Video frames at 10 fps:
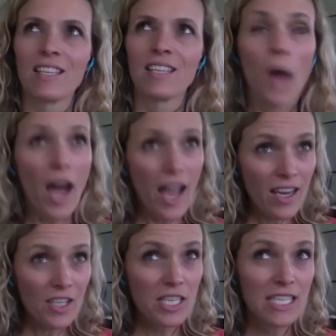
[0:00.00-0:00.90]
So I
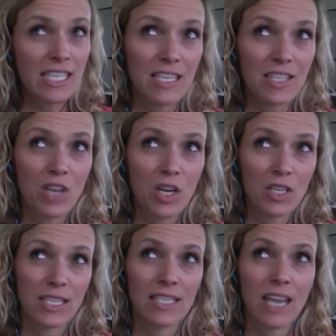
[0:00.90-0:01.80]
actually didn't start to
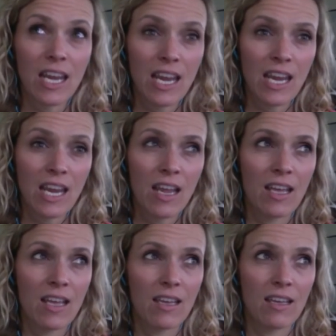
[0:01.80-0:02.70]
study
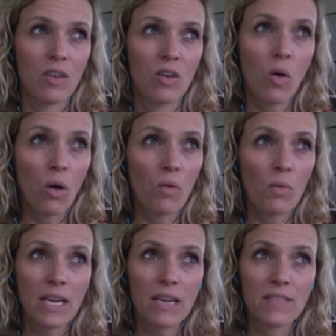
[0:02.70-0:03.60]
coral
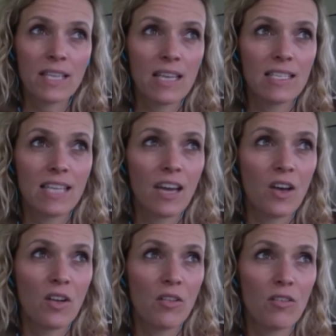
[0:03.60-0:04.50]
reefs
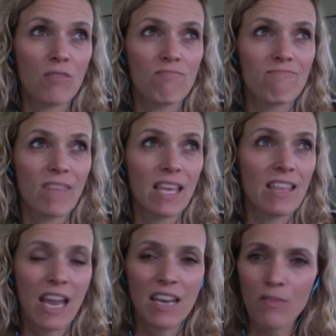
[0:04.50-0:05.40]
until the
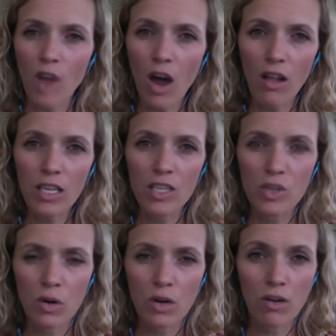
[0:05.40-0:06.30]
end of college
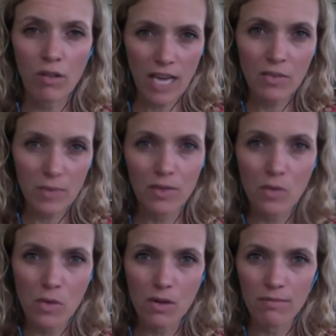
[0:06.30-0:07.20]
or graduate
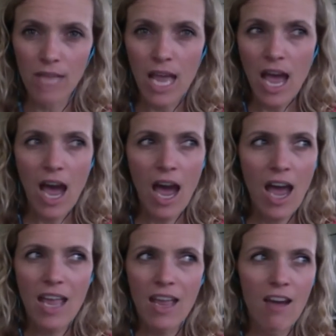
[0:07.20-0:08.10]
school.
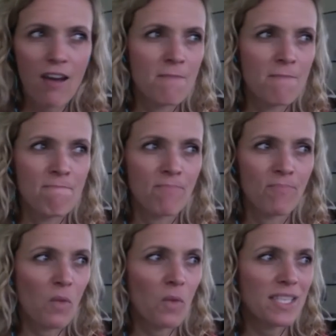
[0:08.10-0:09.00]
I
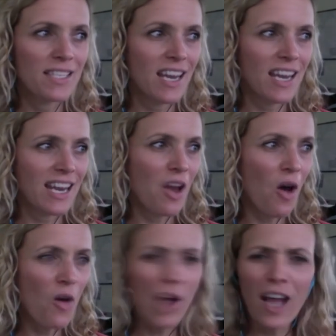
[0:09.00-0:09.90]
was studying all
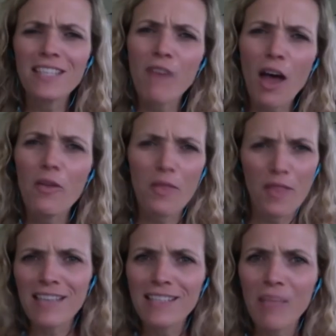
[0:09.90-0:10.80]
kinds of other
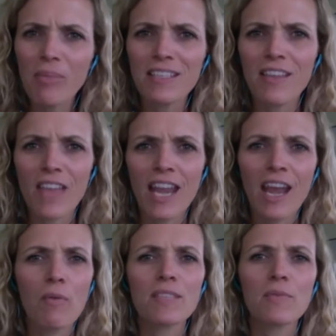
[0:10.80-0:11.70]
things up until then. I
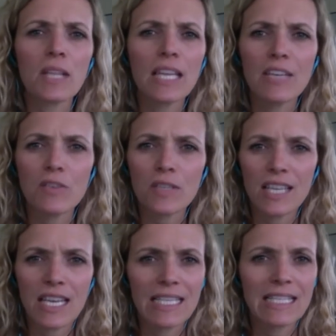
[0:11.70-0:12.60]
was really interested
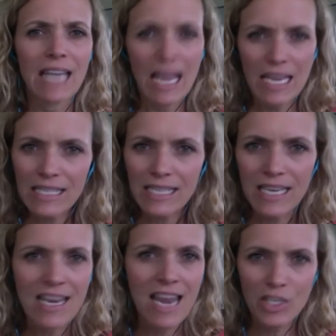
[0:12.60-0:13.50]
in science and
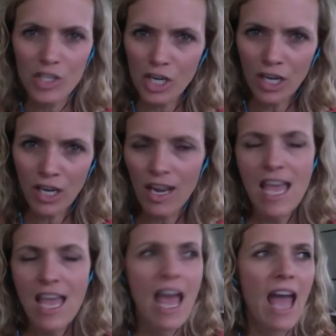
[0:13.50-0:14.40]
nature
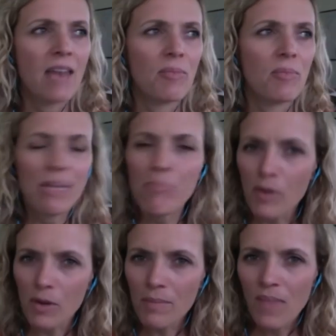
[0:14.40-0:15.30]
and
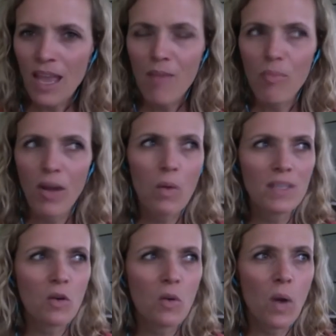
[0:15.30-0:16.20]
people, but I
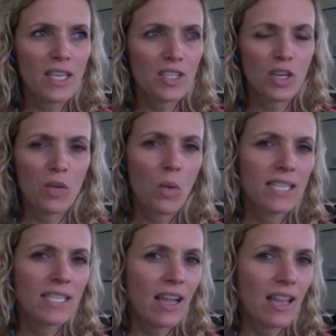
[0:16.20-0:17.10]
wasn't quite sure what
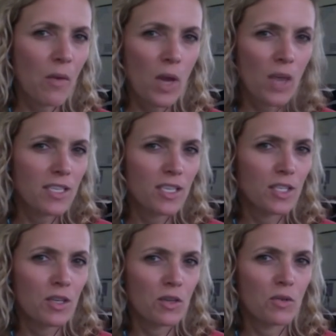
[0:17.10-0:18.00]
exactly I wanted to
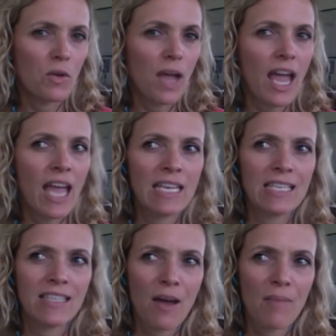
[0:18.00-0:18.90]
do. And
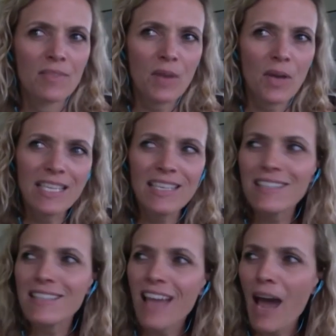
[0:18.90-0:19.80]
so I didn't
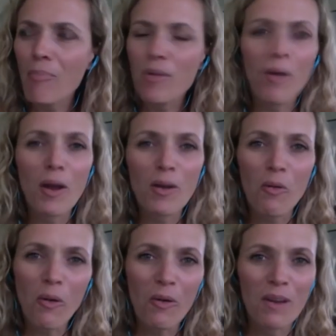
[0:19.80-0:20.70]
happen upon
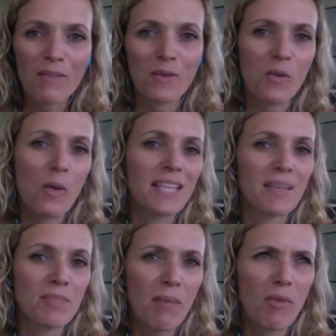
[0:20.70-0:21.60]
coral reefs for quite some
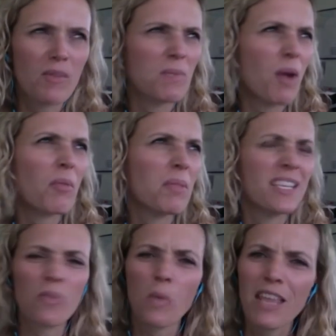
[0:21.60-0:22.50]
time. I was probably
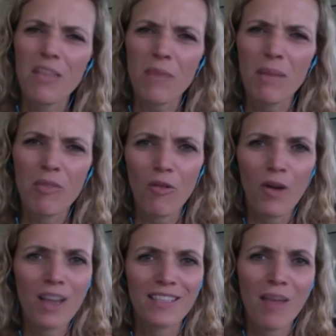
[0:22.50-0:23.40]
23 before I
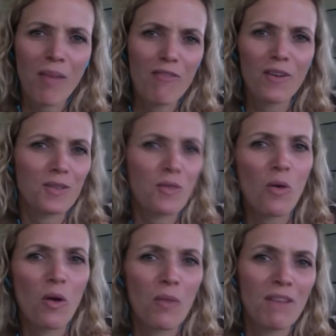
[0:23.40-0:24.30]
saw my first
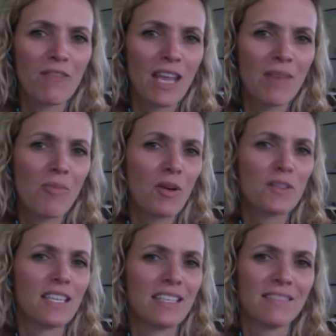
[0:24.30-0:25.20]
coral reef in
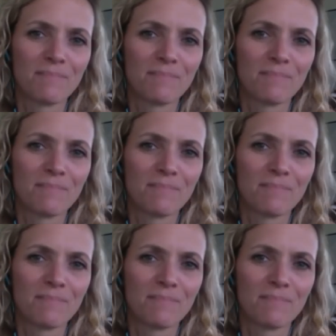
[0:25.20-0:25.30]
person.